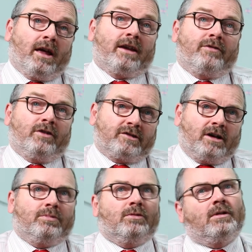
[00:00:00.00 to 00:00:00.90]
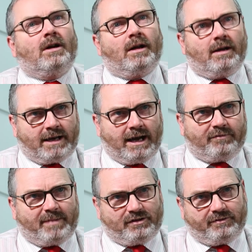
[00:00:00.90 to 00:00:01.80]
like, for example, care
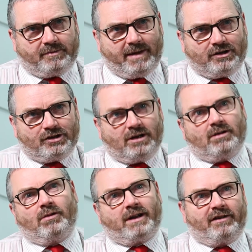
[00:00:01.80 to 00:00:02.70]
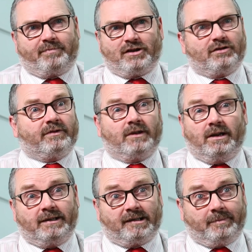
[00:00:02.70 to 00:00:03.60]
of patients with dementia or care of patients with
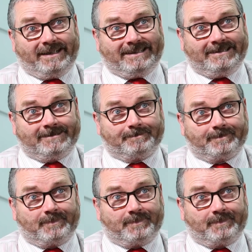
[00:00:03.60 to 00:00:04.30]
learning disabilities.